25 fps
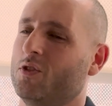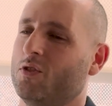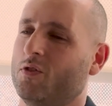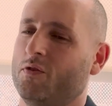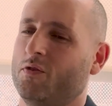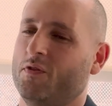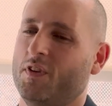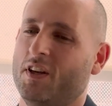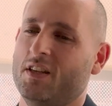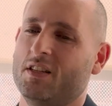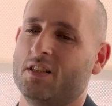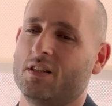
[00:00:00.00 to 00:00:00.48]

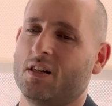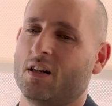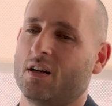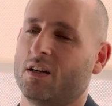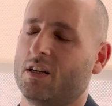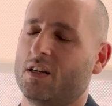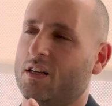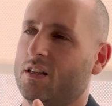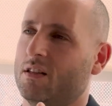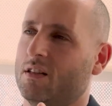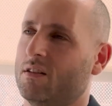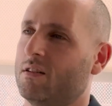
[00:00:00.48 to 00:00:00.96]
face
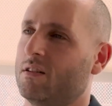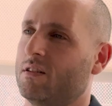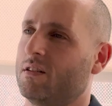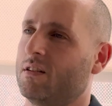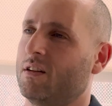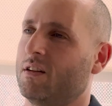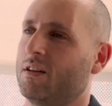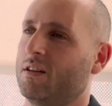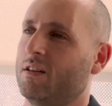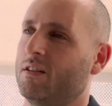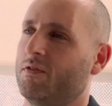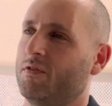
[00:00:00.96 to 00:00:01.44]
login or
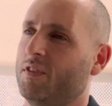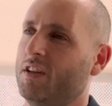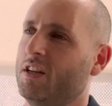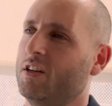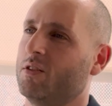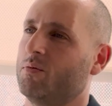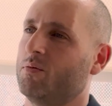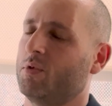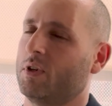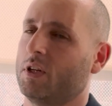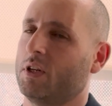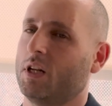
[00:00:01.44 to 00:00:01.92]
like
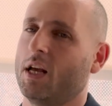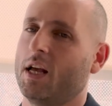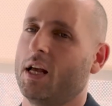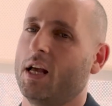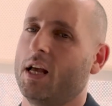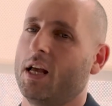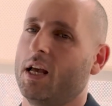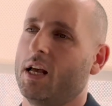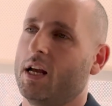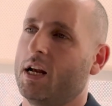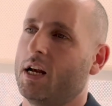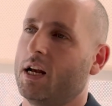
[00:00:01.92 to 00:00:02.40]
fingerprint,
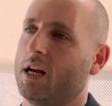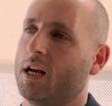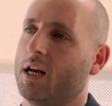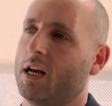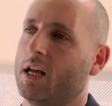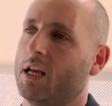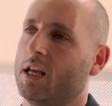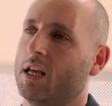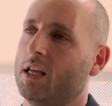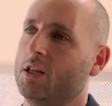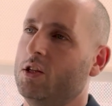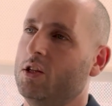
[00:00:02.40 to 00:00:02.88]

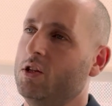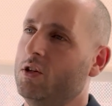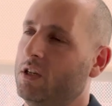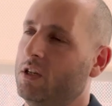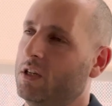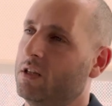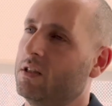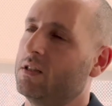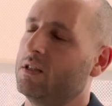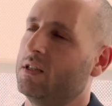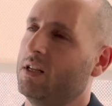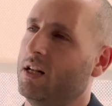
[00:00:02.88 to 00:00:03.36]
you
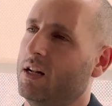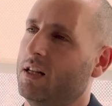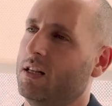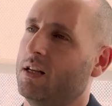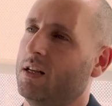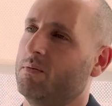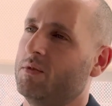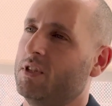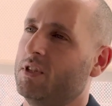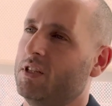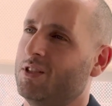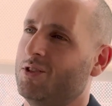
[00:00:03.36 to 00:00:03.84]
can sell
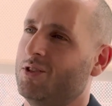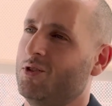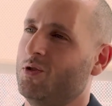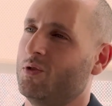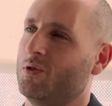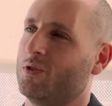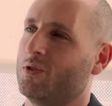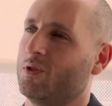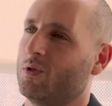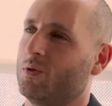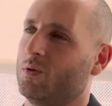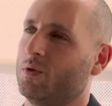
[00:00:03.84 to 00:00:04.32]
them this new
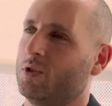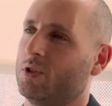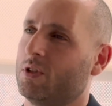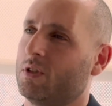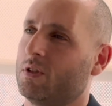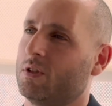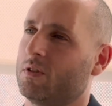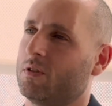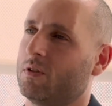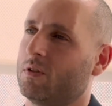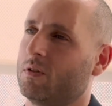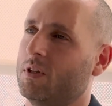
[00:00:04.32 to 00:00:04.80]

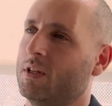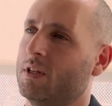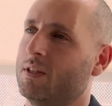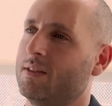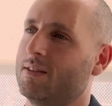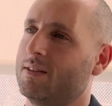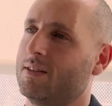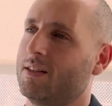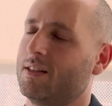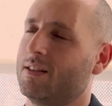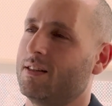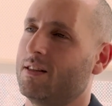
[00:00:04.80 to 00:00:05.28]
solution. So
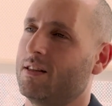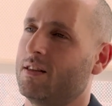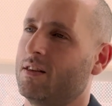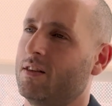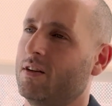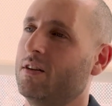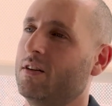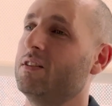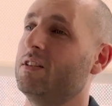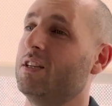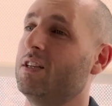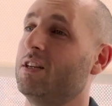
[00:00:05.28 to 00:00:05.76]
it's
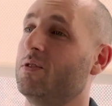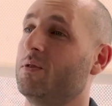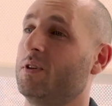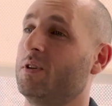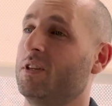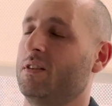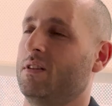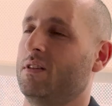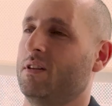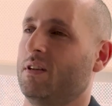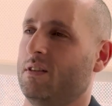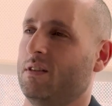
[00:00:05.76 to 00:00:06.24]
third degree
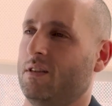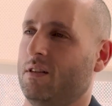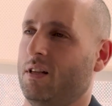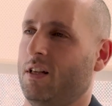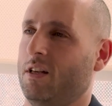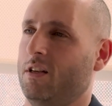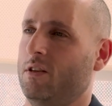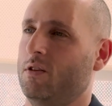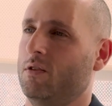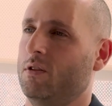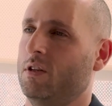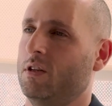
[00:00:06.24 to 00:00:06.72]
intent.
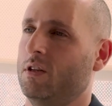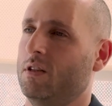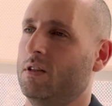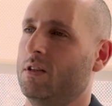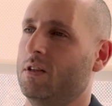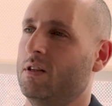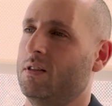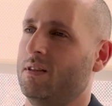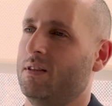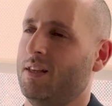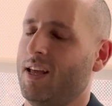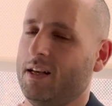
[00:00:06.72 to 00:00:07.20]
Like you can
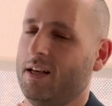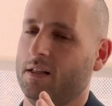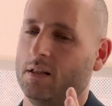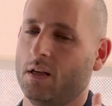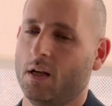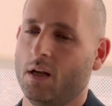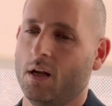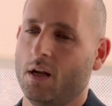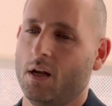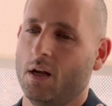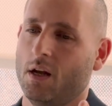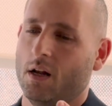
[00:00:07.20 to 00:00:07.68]
detect,
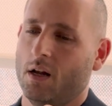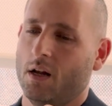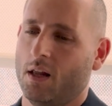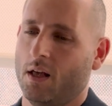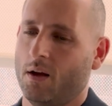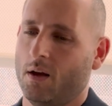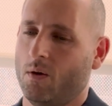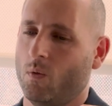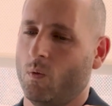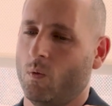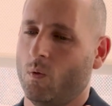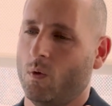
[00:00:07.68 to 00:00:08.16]

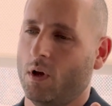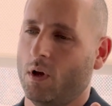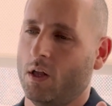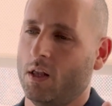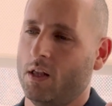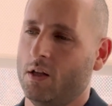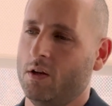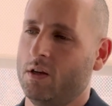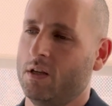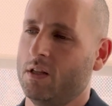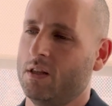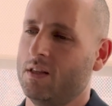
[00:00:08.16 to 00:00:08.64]
like
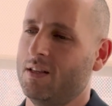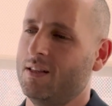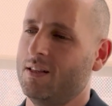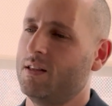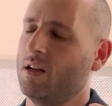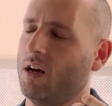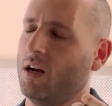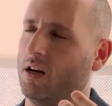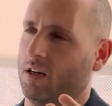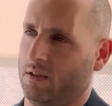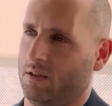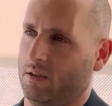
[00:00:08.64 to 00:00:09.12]
you can
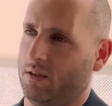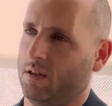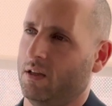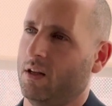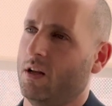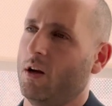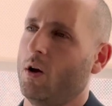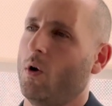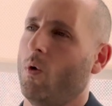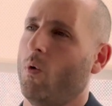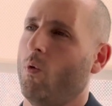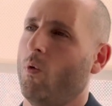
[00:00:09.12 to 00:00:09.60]
deduct
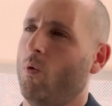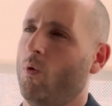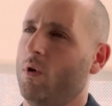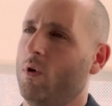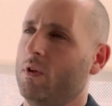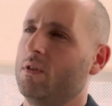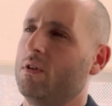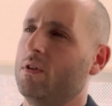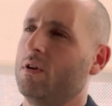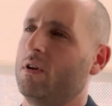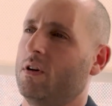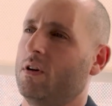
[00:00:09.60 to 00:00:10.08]

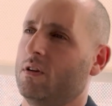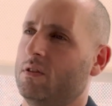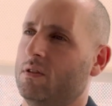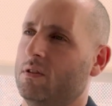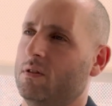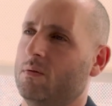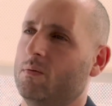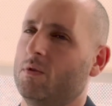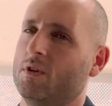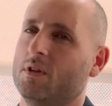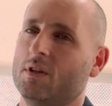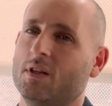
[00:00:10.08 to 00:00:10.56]
what the
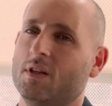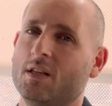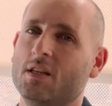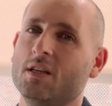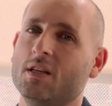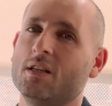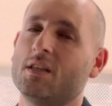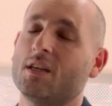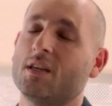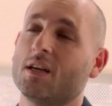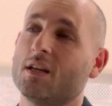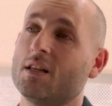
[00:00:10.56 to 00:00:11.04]
customer, and then
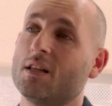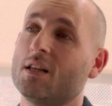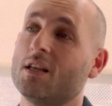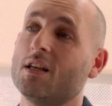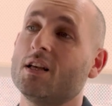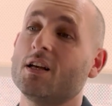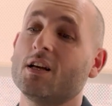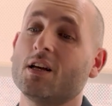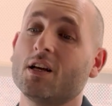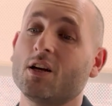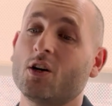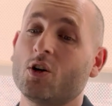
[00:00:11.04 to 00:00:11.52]
it can
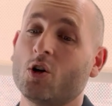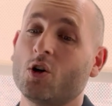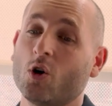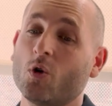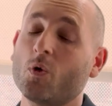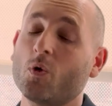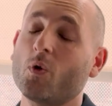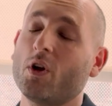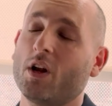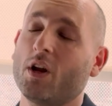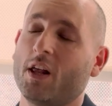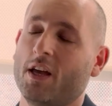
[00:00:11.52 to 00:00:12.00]

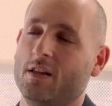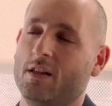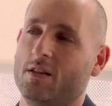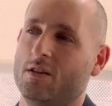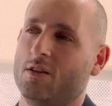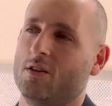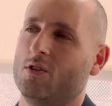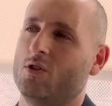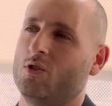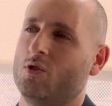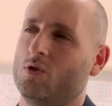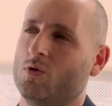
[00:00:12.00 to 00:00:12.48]
correlate
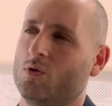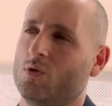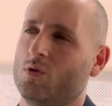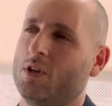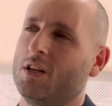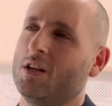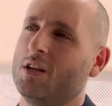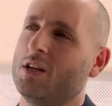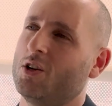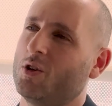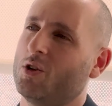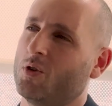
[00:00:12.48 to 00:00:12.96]
to
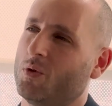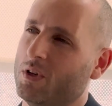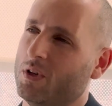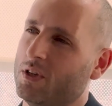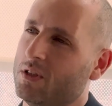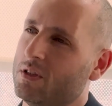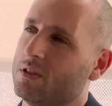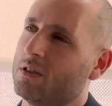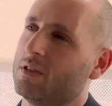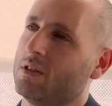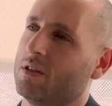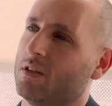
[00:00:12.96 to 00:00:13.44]

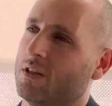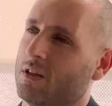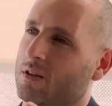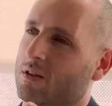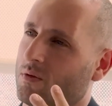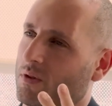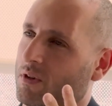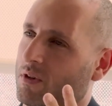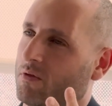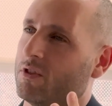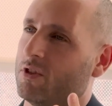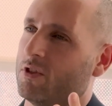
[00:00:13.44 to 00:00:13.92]
increase in
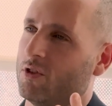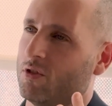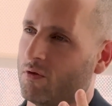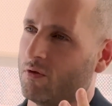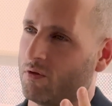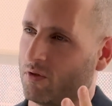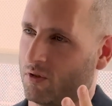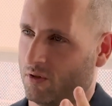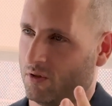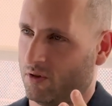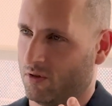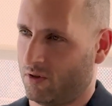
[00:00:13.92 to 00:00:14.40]
revenue
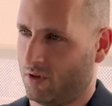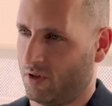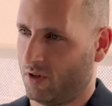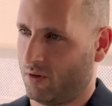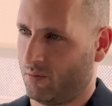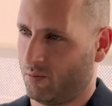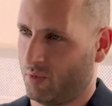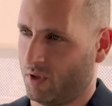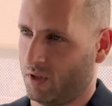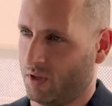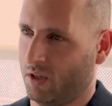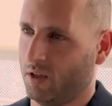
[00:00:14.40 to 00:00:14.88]
for your
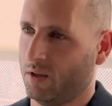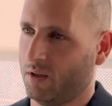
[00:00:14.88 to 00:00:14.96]
company.